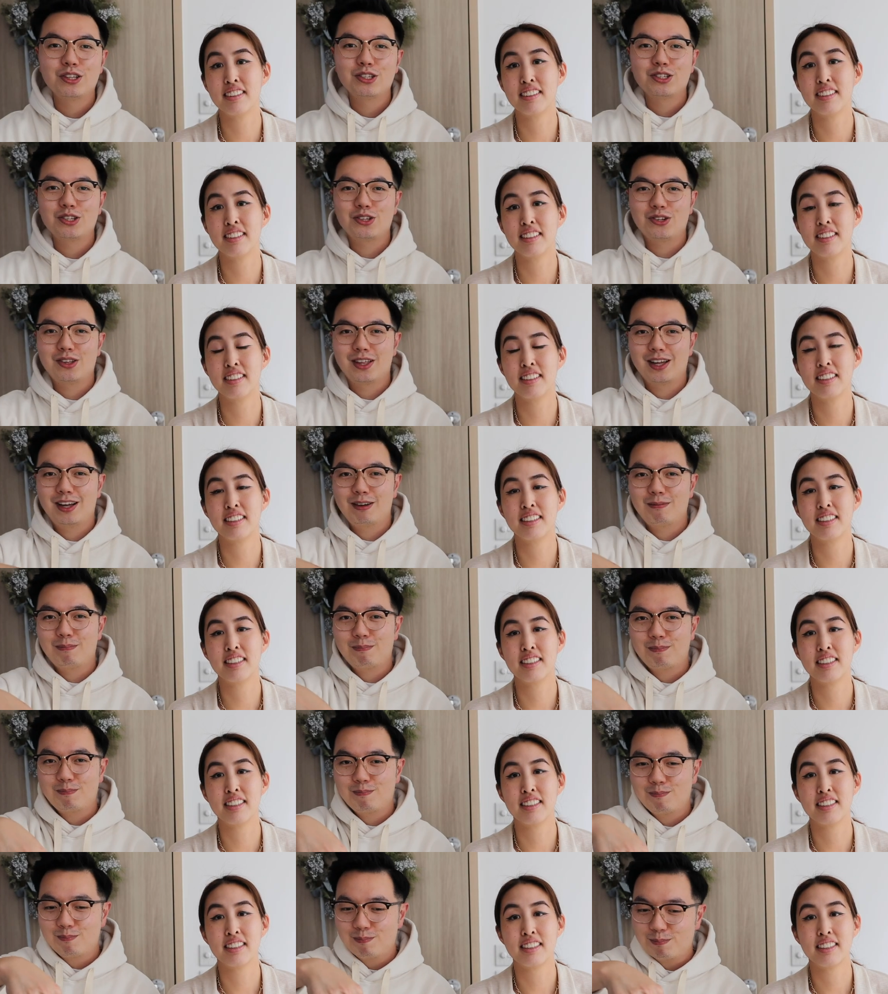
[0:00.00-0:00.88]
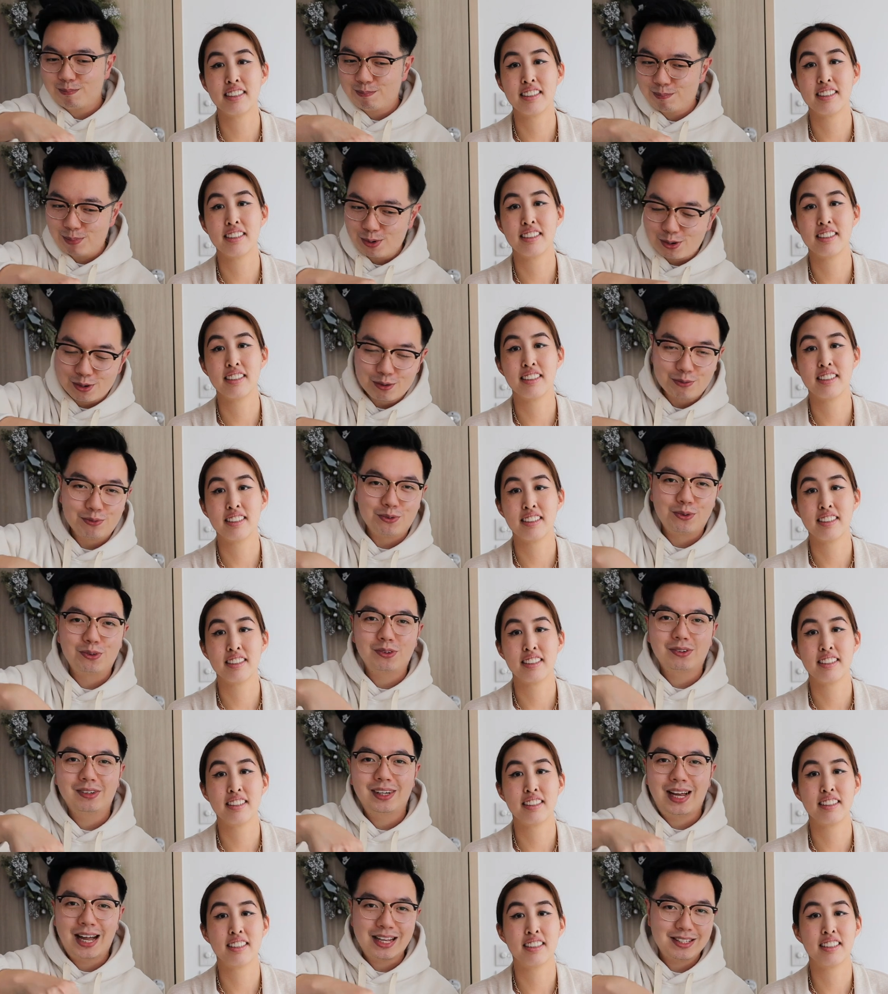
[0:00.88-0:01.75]
Speaker 1: to that
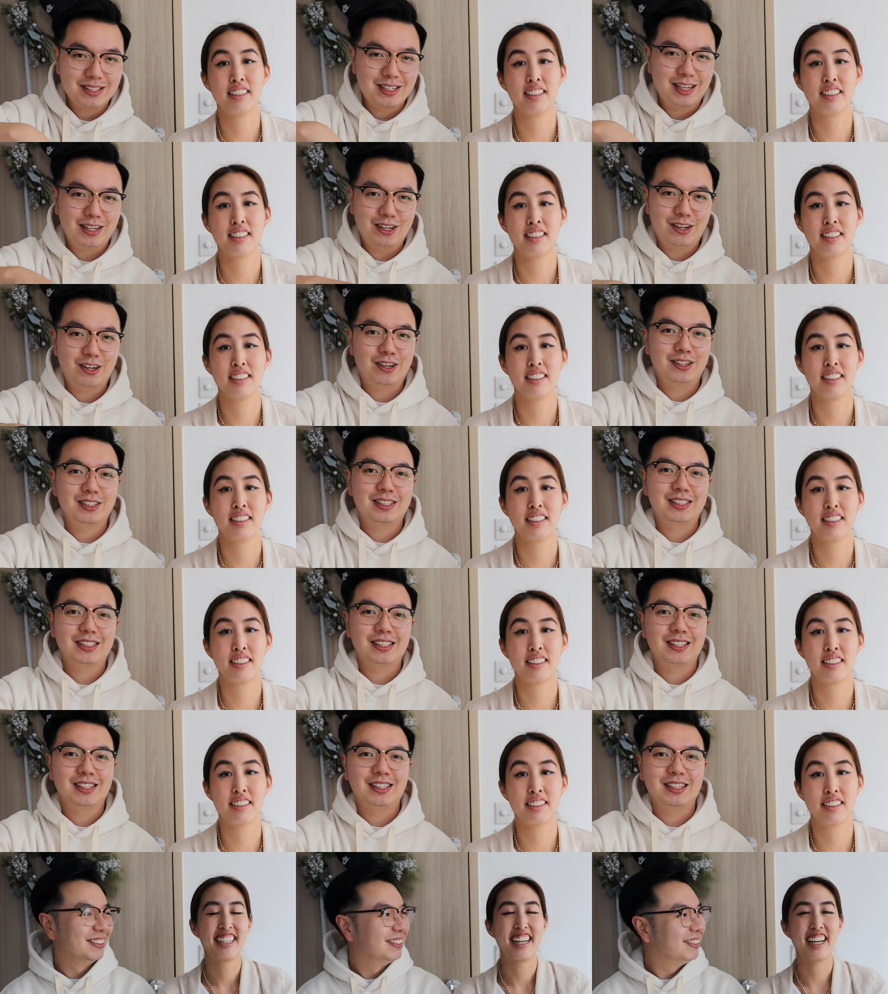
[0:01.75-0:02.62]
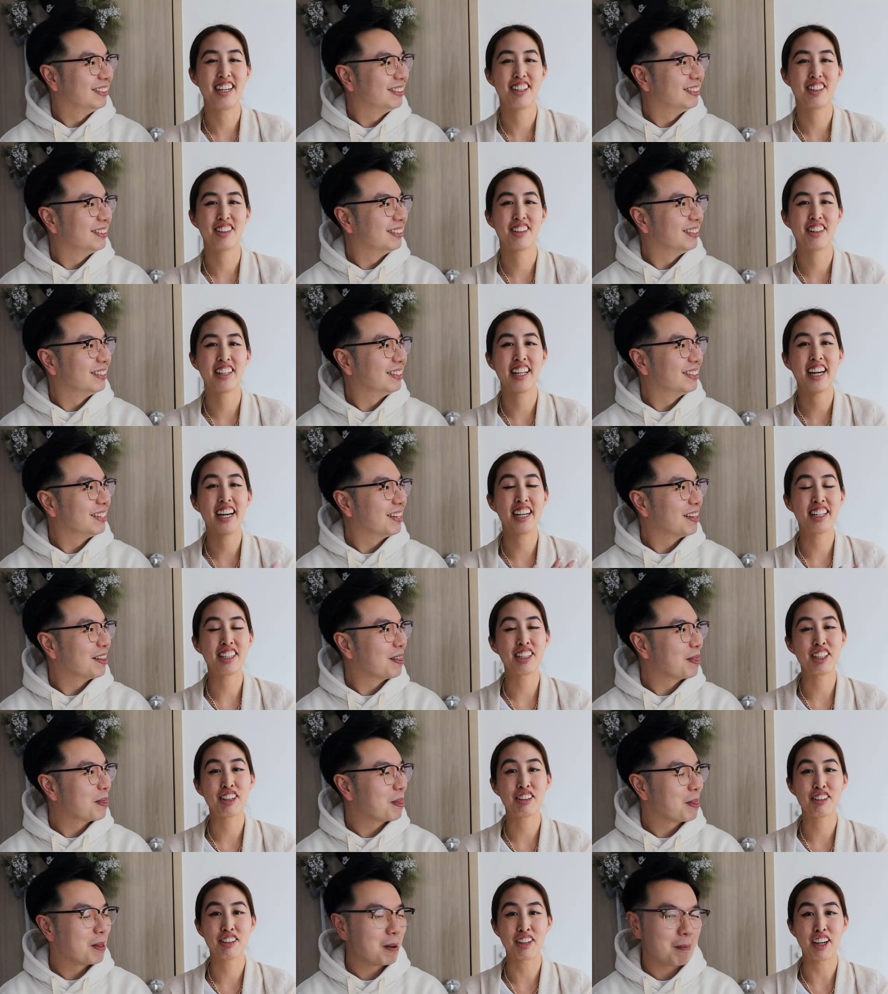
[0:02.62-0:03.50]
beautiful latte art.
Speaker 2: And on that
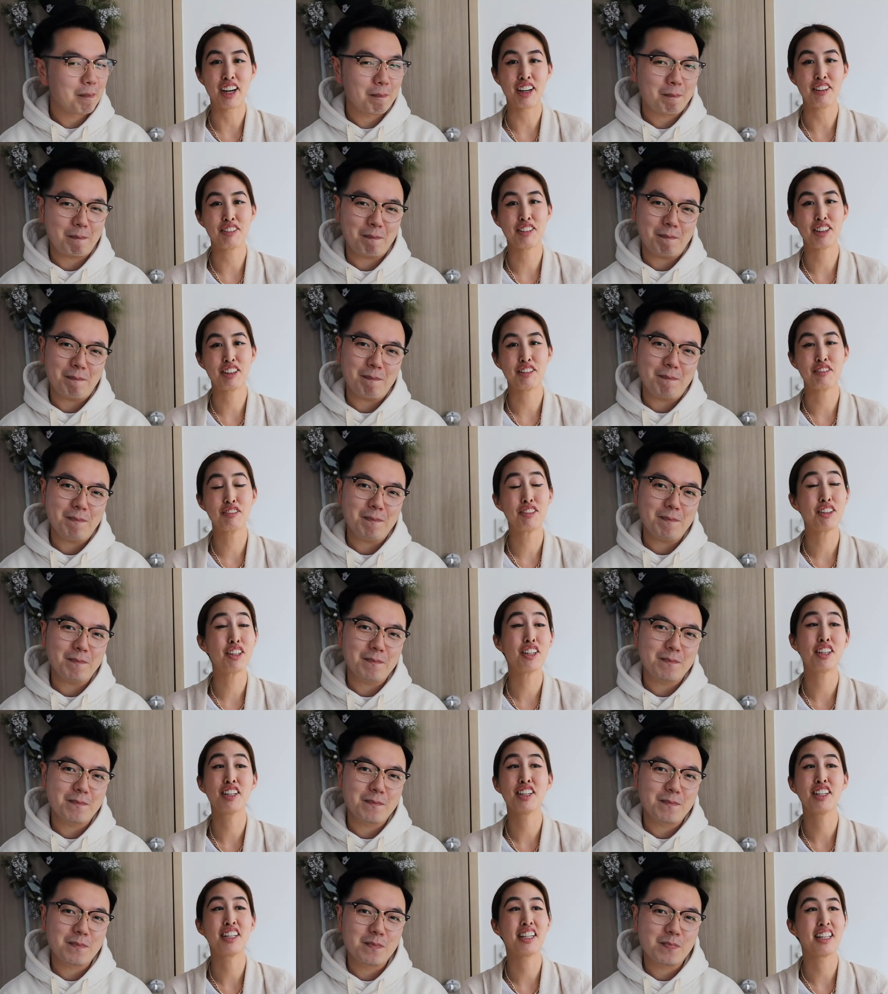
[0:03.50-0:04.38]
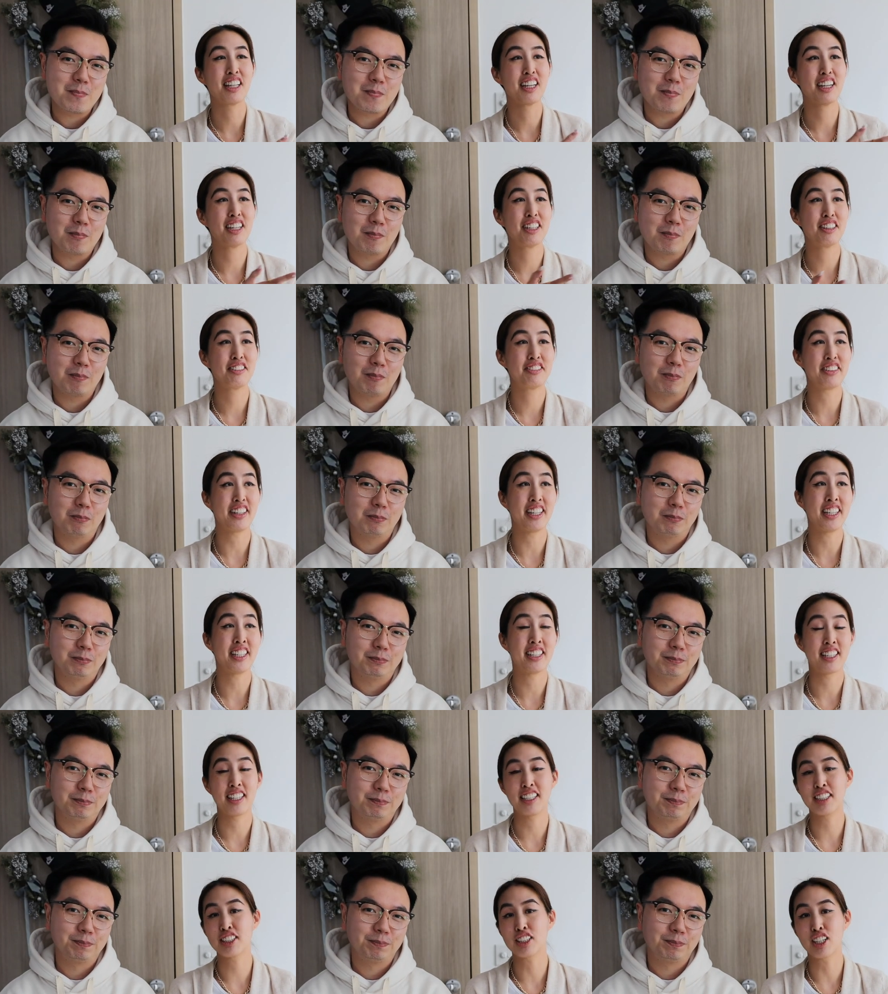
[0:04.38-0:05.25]
note, I would really love a
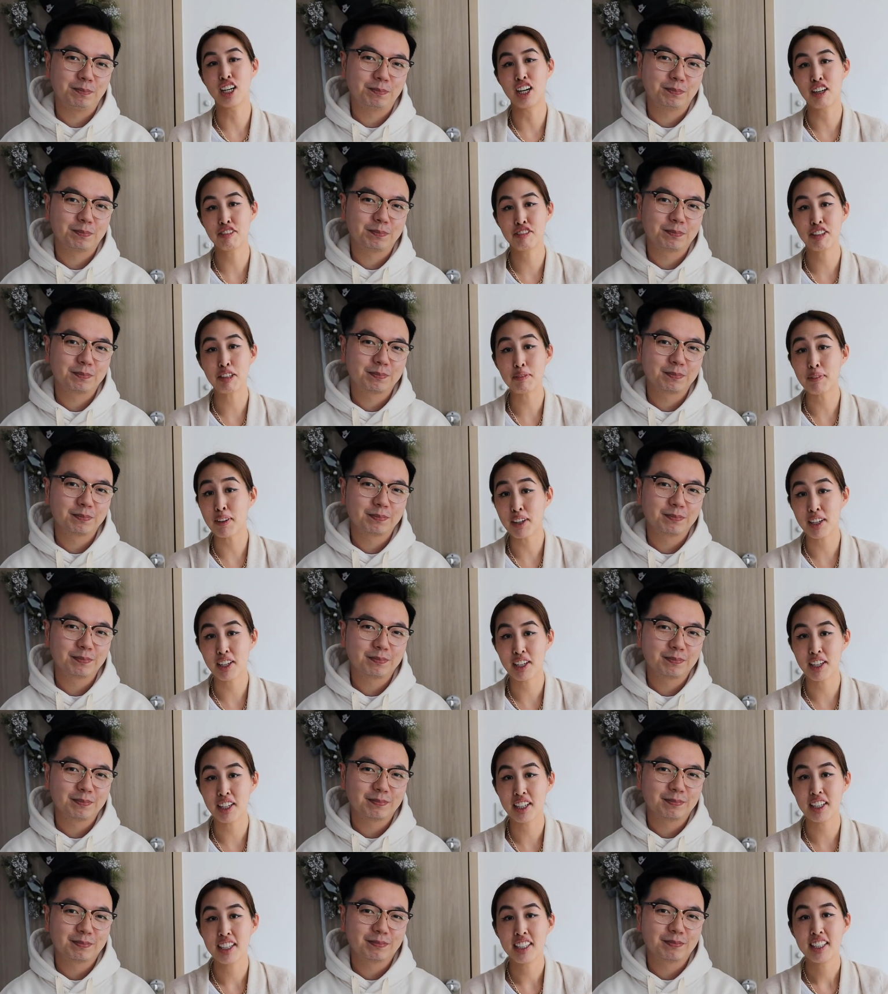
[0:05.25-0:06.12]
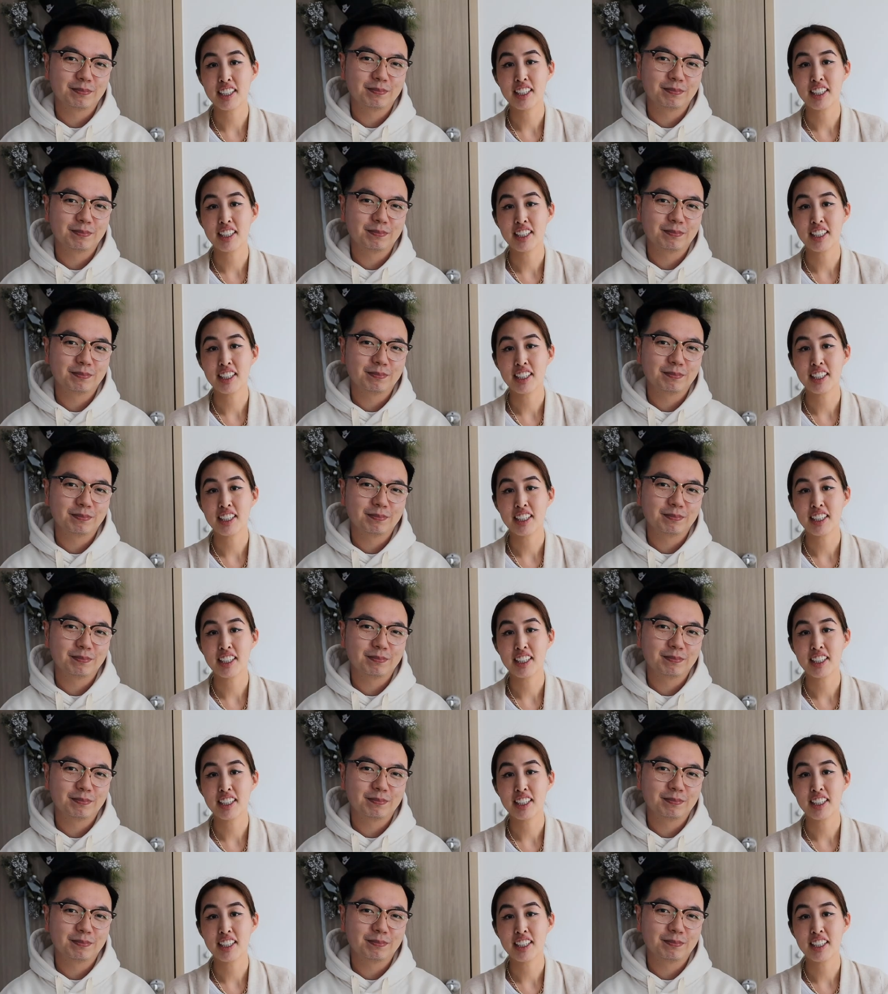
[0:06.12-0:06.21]
nice coffee bar.